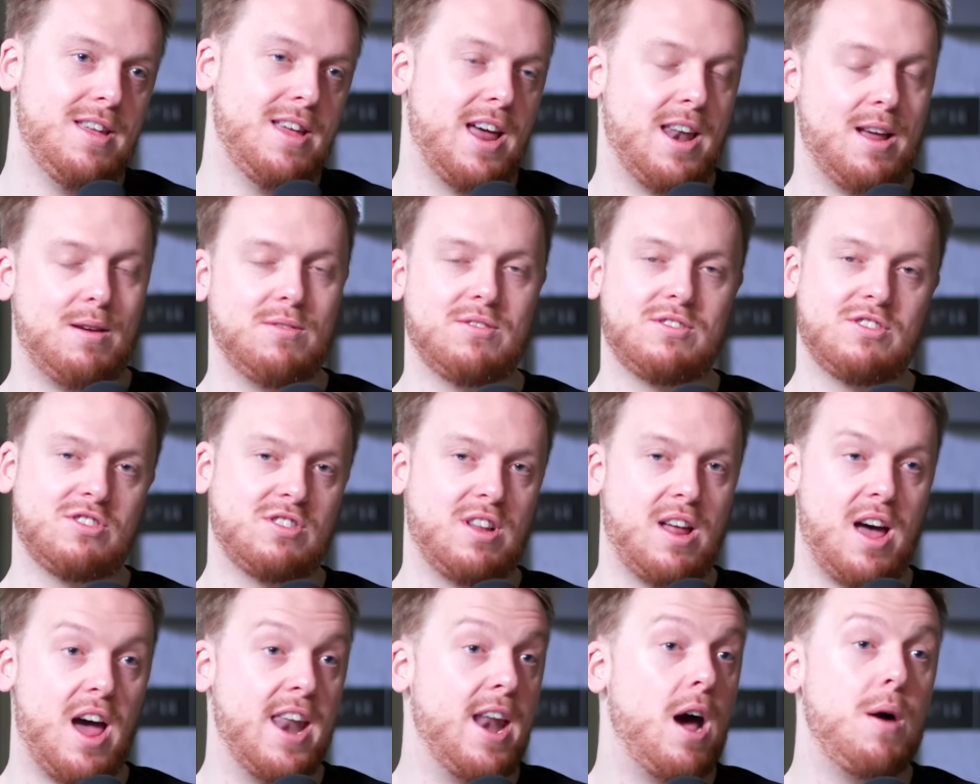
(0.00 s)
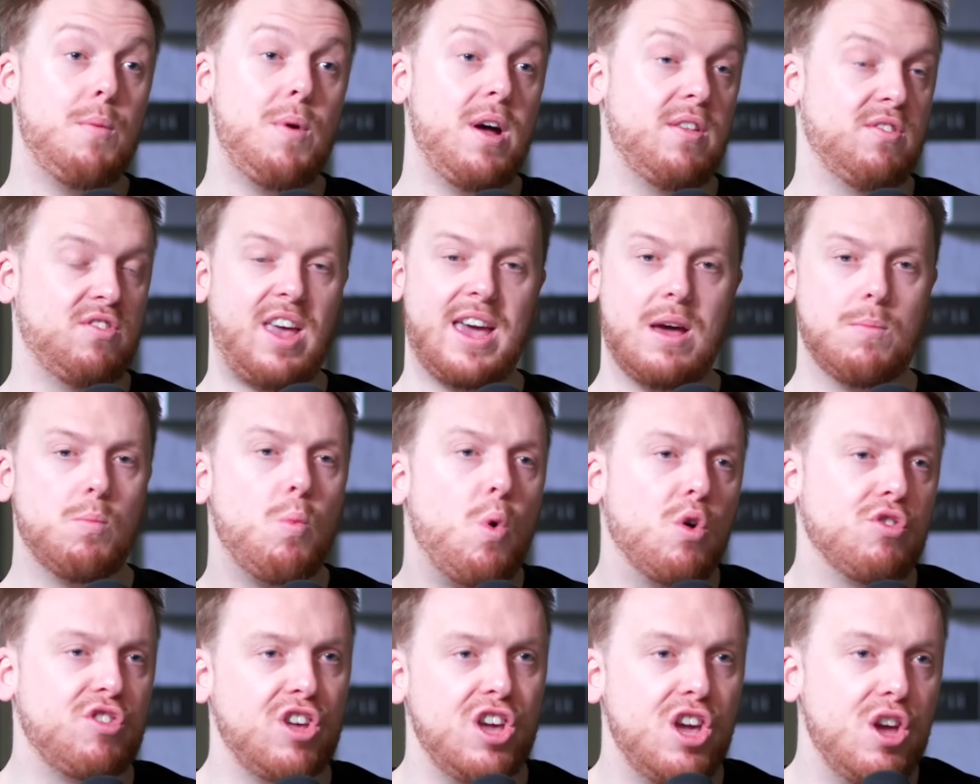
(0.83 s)
And I was just like, and I weren't saying,
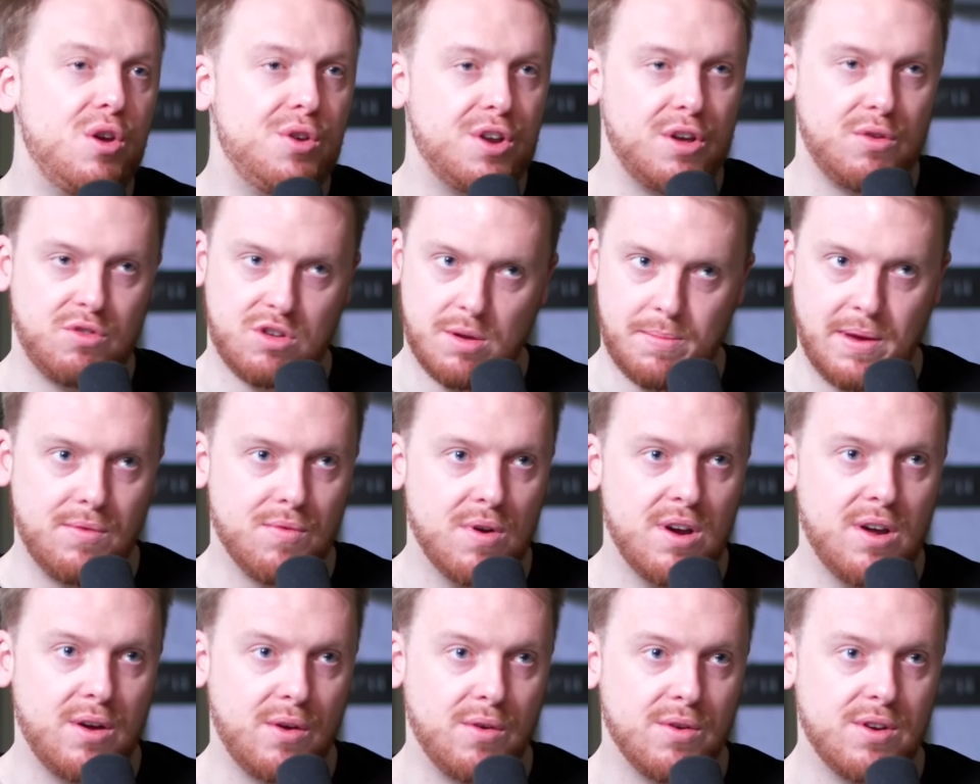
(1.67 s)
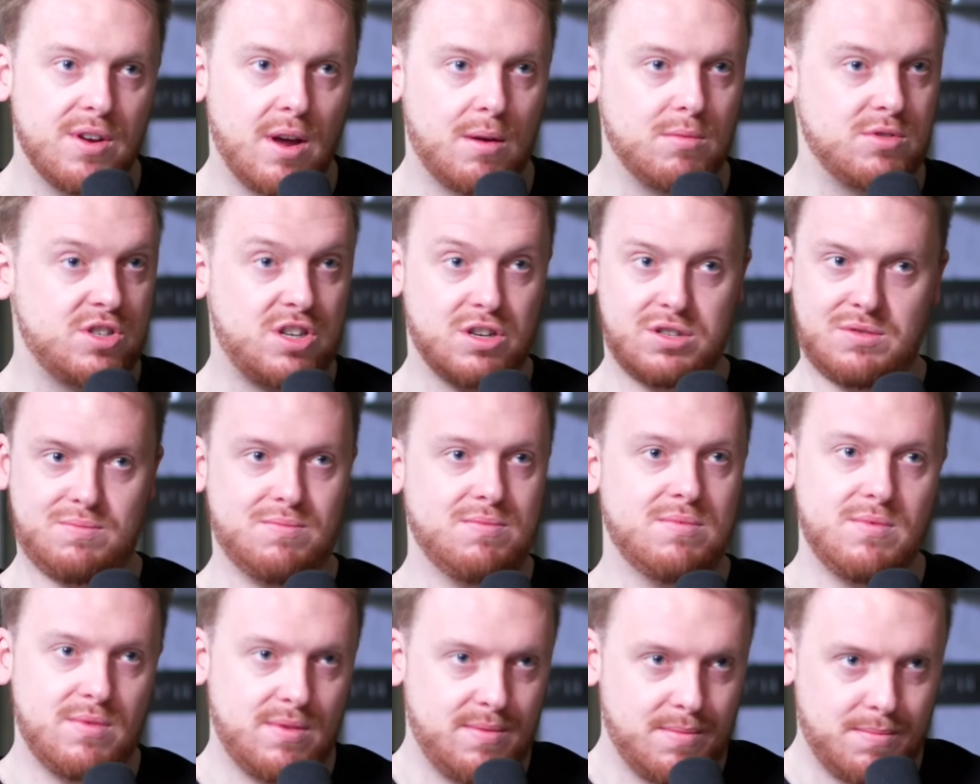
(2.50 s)
what do you do to be rude? I was just
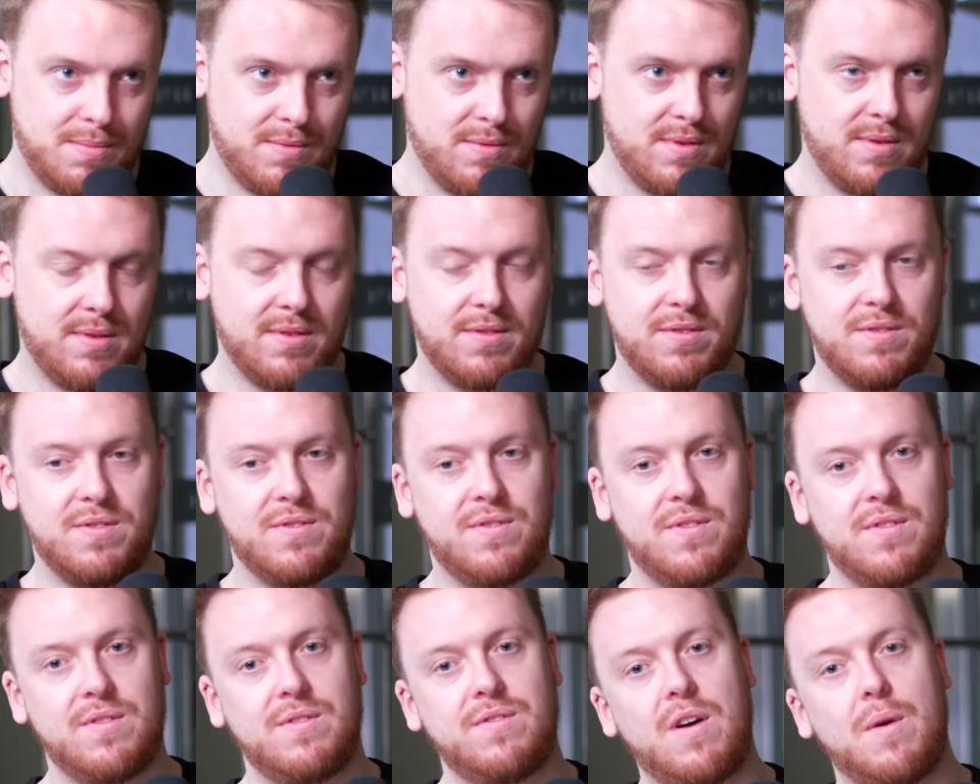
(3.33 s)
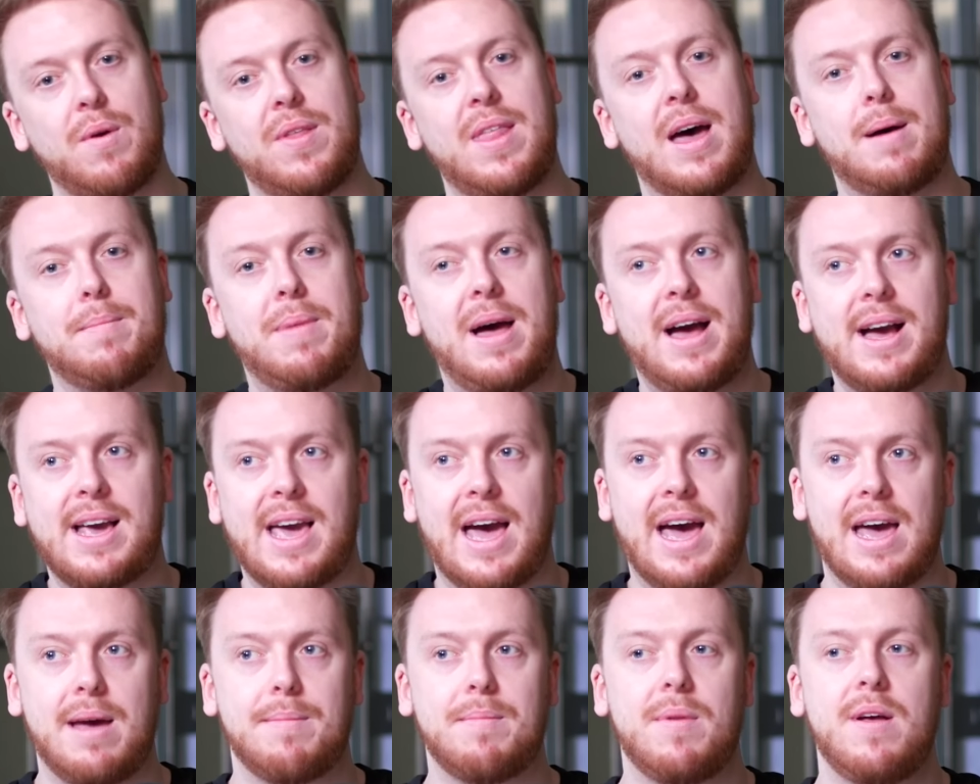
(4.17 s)
mm. throwing that back
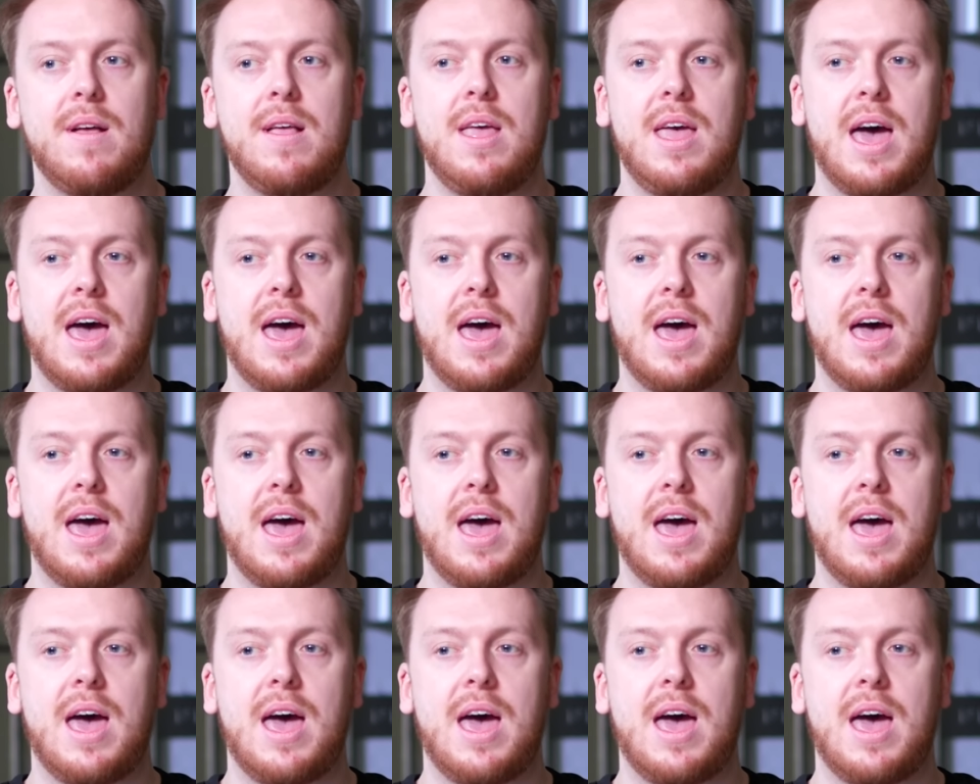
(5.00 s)
at him.